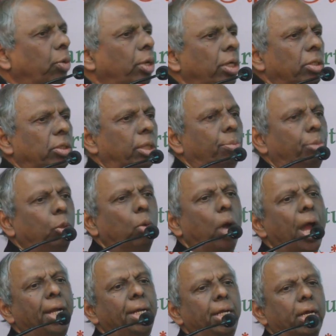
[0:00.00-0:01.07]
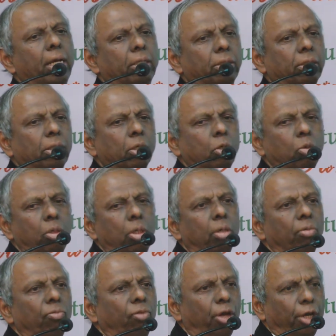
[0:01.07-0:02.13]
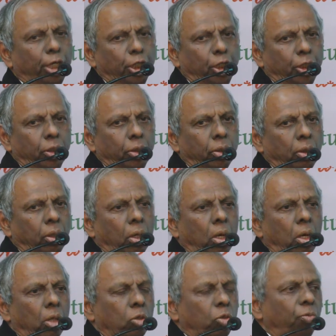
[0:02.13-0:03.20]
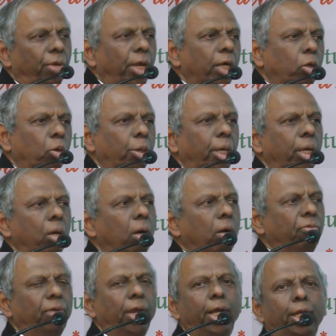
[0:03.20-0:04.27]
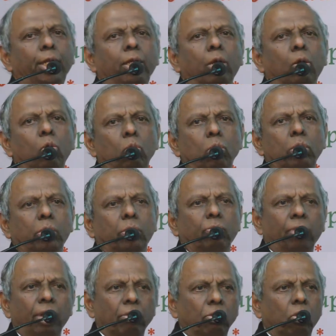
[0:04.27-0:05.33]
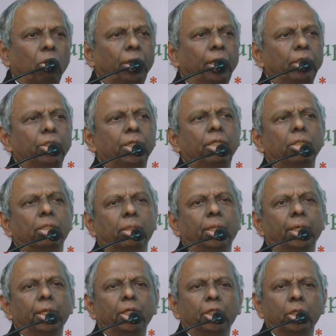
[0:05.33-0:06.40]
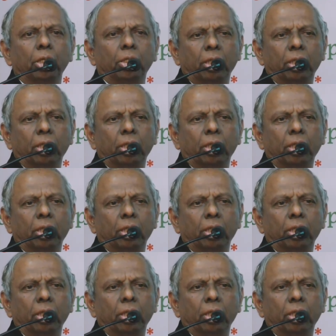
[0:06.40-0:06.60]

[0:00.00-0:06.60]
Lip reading: and disruptive ideas could flourish. So we are talking of 18-year-olds. We have already seen the initial